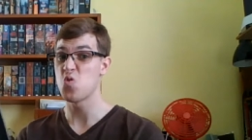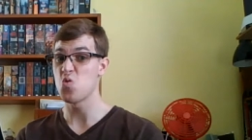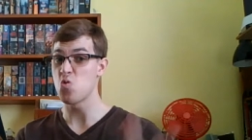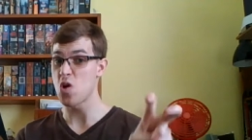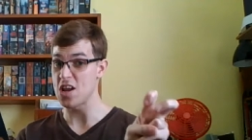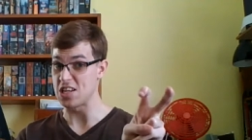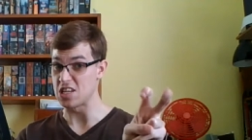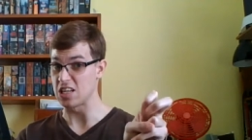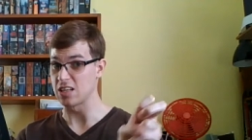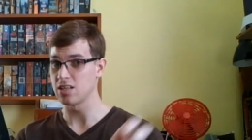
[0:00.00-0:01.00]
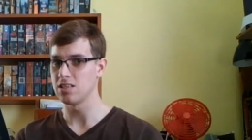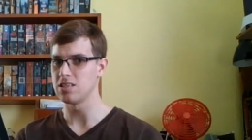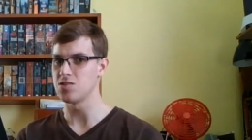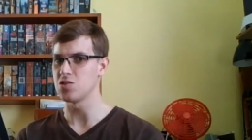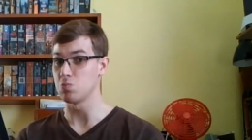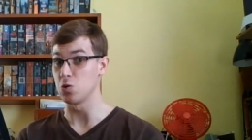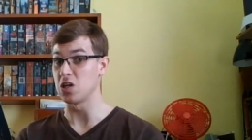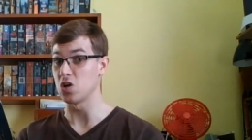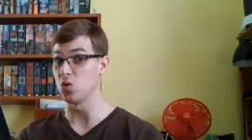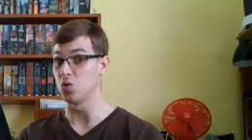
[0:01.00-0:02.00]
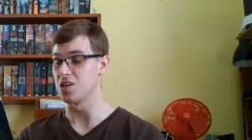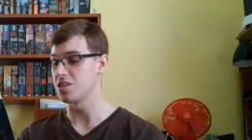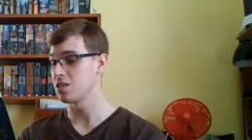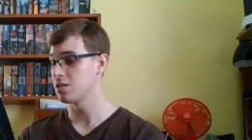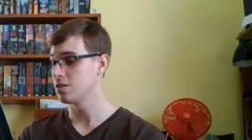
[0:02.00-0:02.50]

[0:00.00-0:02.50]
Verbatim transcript: raiding, as Bree called it.